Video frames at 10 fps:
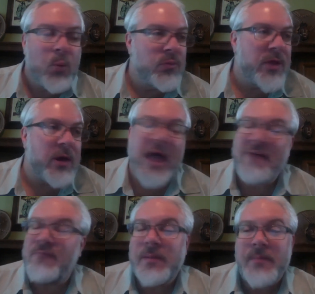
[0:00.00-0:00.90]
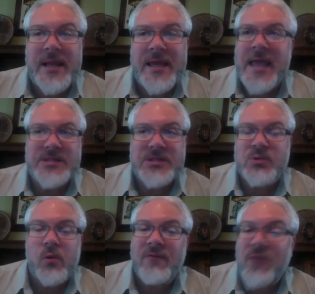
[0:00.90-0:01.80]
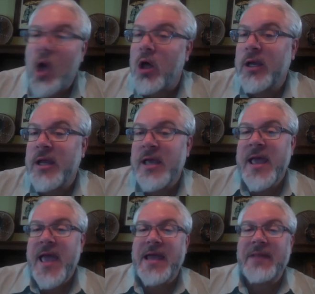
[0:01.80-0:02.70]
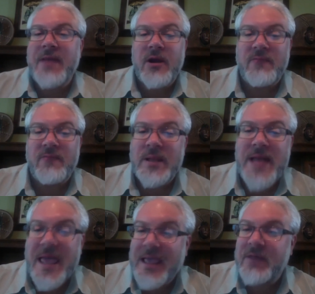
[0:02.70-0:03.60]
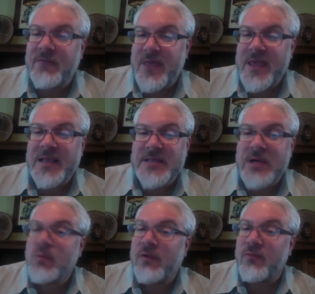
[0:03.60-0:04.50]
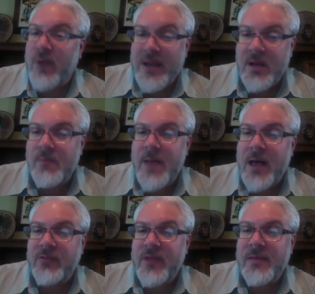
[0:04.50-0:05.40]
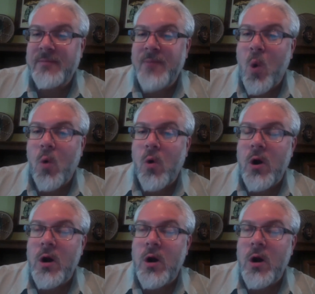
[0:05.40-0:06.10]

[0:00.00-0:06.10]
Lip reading: There have been many cases where we've gone and there have been negative things and we've written about them, or